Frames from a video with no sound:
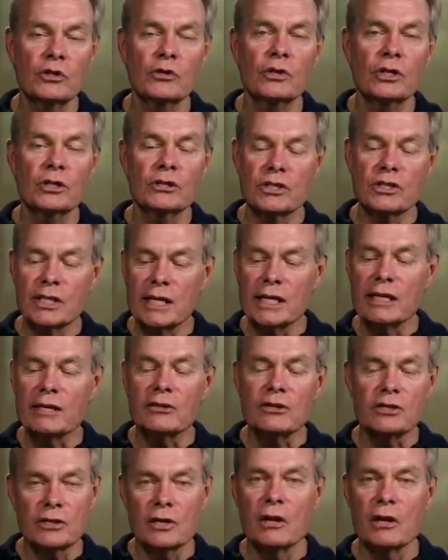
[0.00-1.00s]
You can
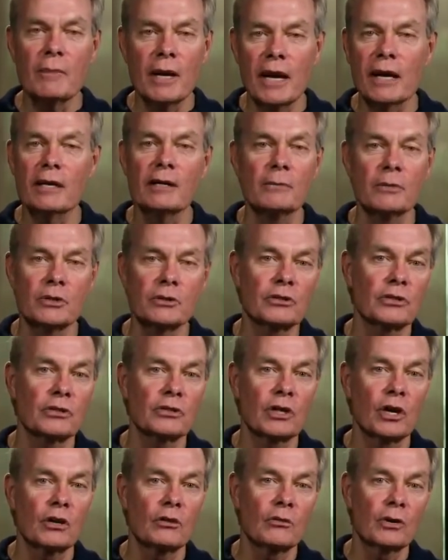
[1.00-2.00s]
teach some animals to
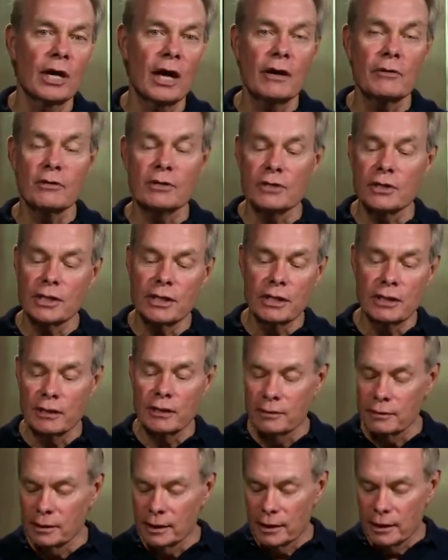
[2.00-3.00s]
talk. When I was a
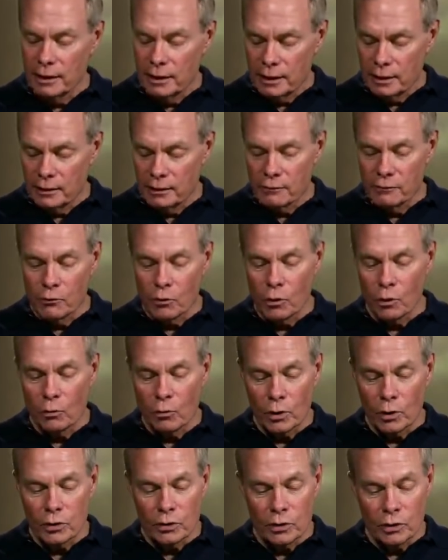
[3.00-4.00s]
kid in the Fort
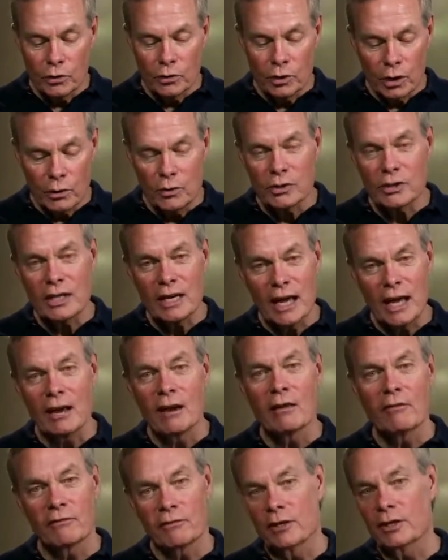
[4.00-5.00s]
Worth Zoo, there was an
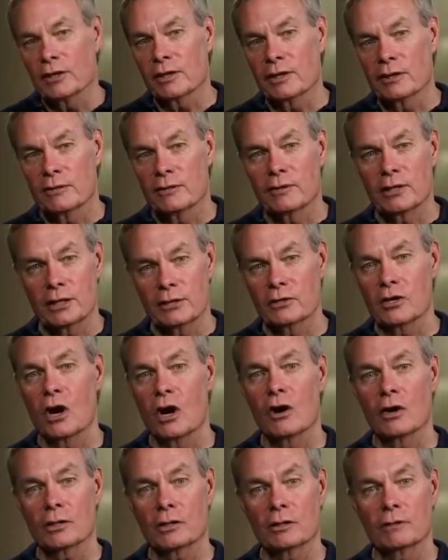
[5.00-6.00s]
elephant that
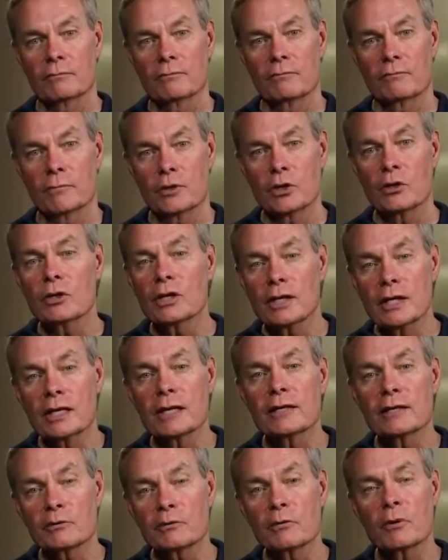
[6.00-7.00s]
talked. You could
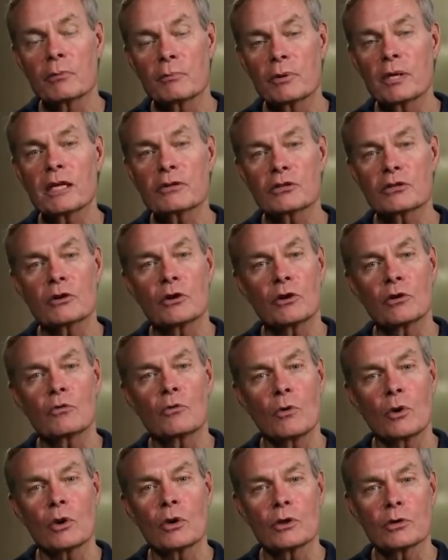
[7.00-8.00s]
get it to repeat
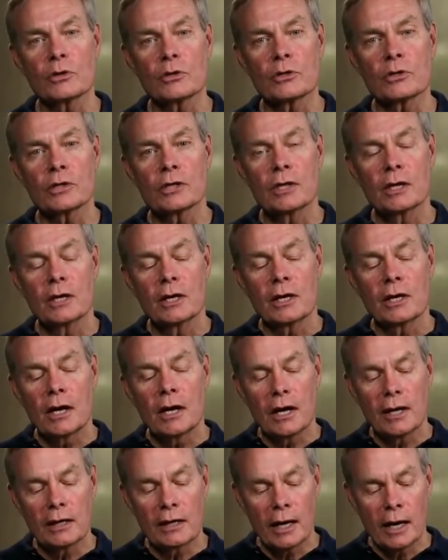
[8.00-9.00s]
certain words.
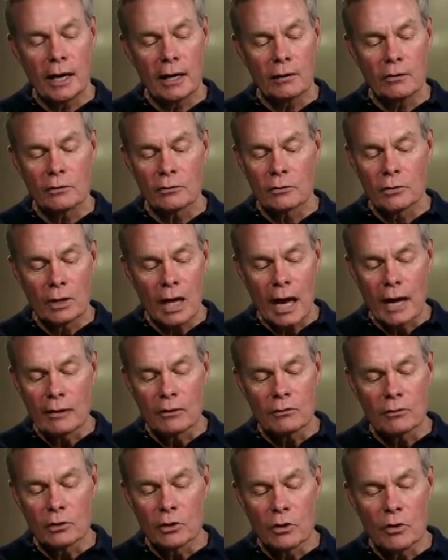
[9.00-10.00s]
And I
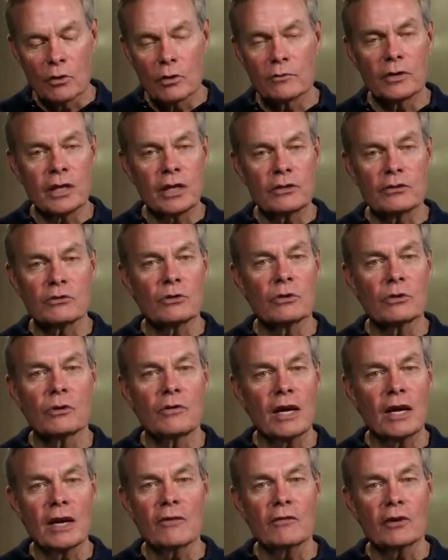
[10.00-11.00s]
don't know if that's true
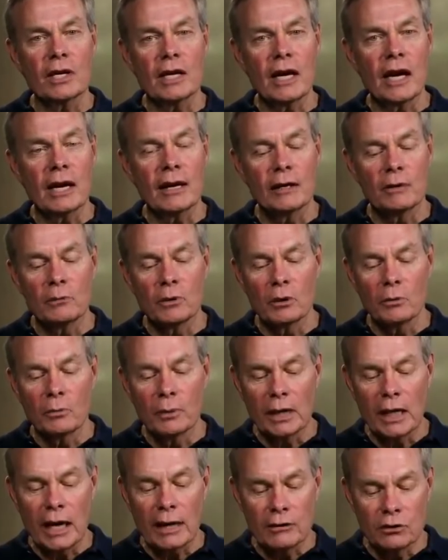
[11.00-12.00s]
of every animal,
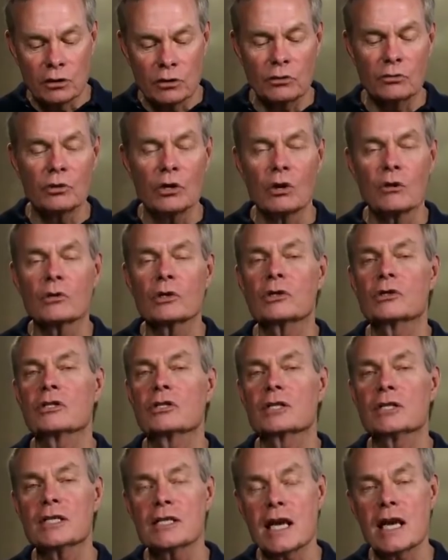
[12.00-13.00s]
but I do know that
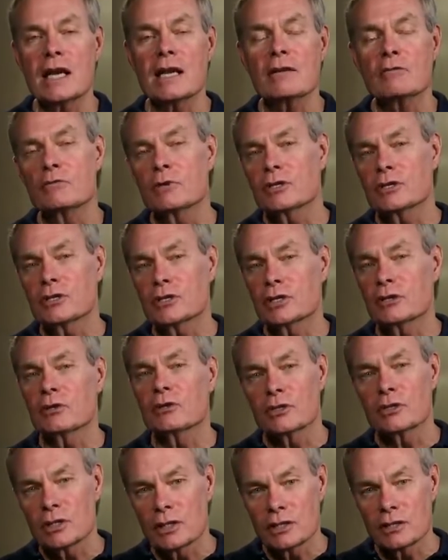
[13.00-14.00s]
today we
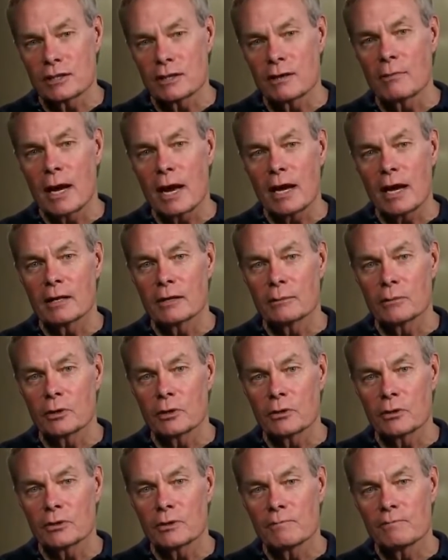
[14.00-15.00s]
still see some
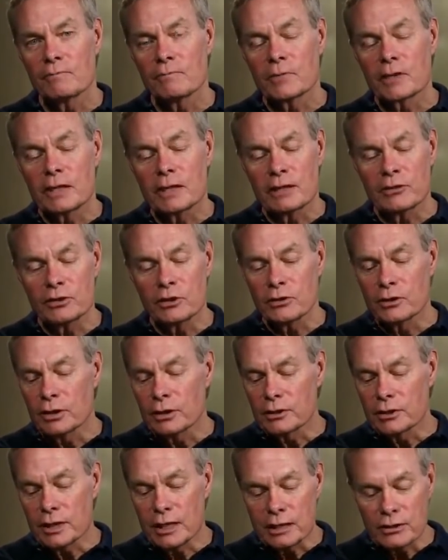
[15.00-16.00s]
animals that you
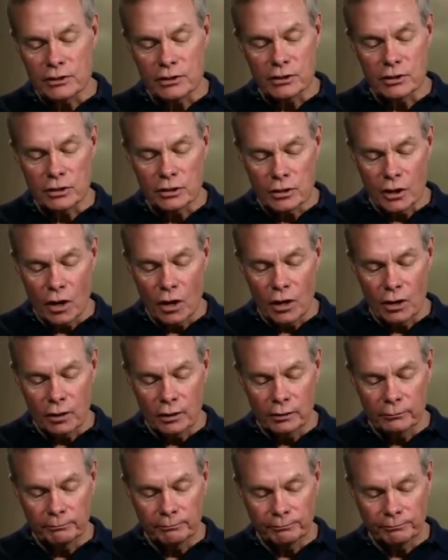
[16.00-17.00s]
can teach to
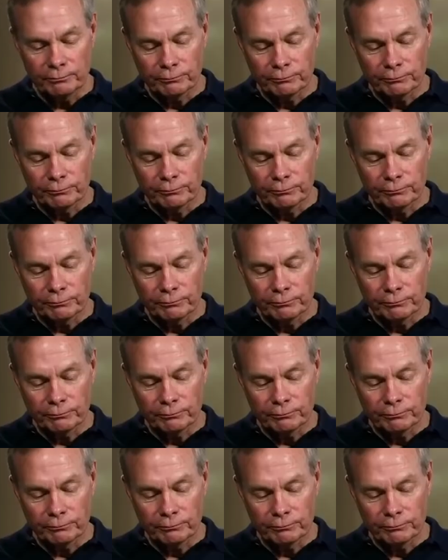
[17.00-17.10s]
talk.